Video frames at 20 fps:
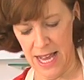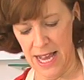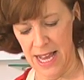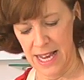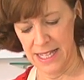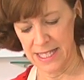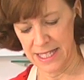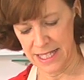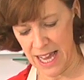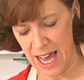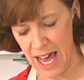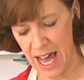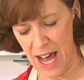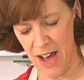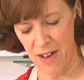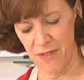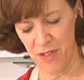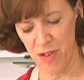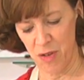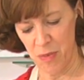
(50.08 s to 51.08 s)
is to
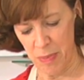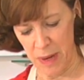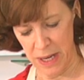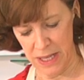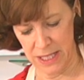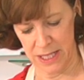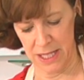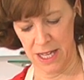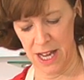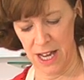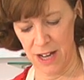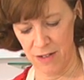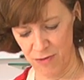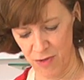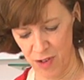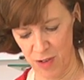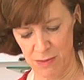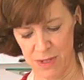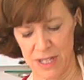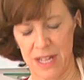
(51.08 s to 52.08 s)
have your butter at
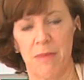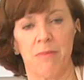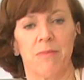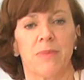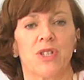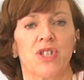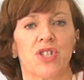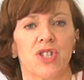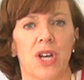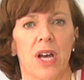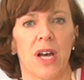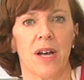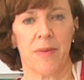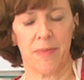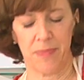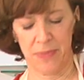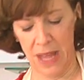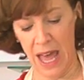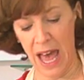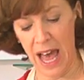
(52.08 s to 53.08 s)
room temperature
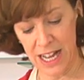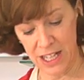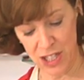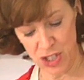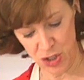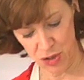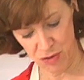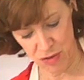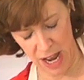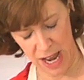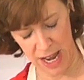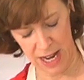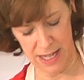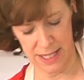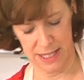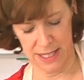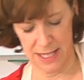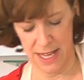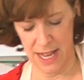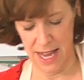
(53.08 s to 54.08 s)
and your
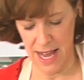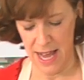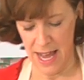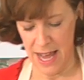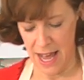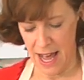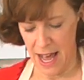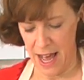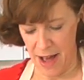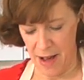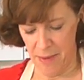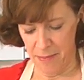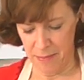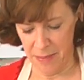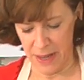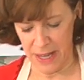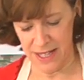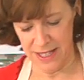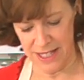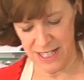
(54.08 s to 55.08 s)
eggs.
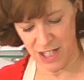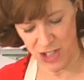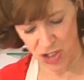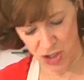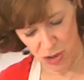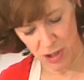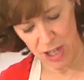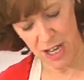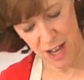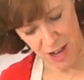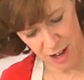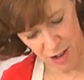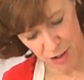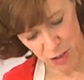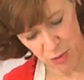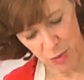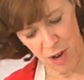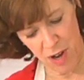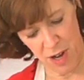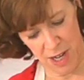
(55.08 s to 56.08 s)
Because it's jolly
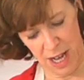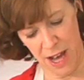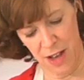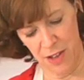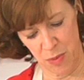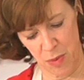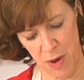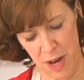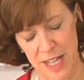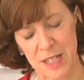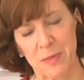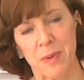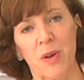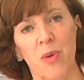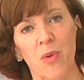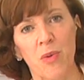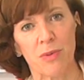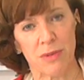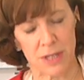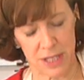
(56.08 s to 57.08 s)
hard work otherwise, but
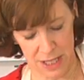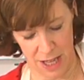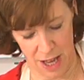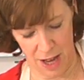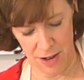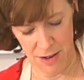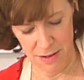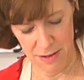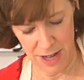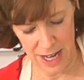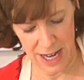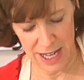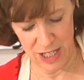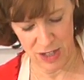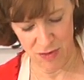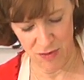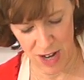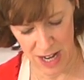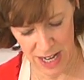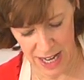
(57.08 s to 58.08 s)
also
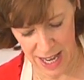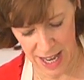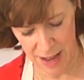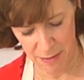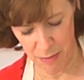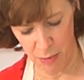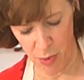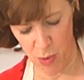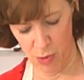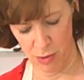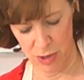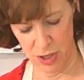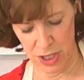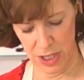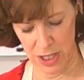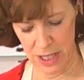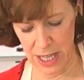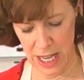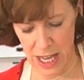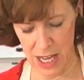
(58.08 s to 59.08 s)
it's really
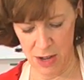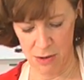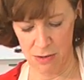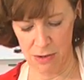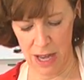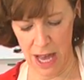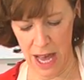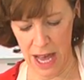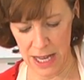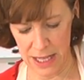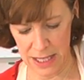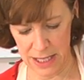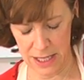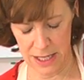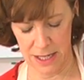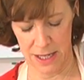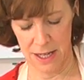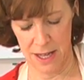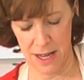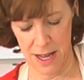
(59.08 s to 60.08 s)
important that you
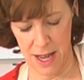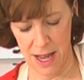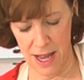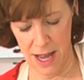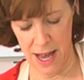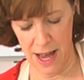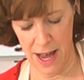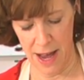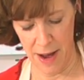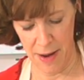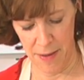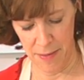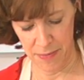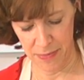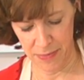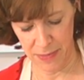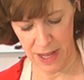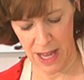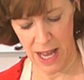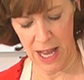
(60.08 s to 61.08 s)
get
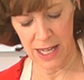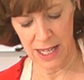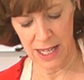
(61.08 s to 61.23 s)
a